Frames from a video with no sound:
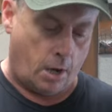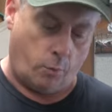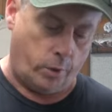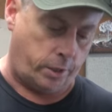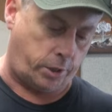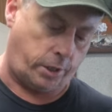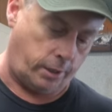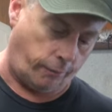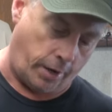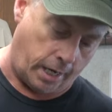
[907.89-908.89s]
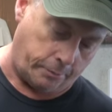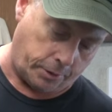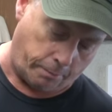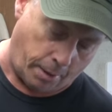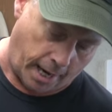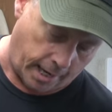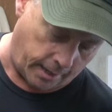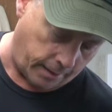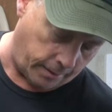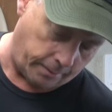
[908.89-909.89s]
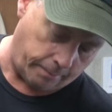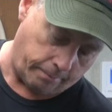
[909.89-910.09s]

which the Phantom's a bare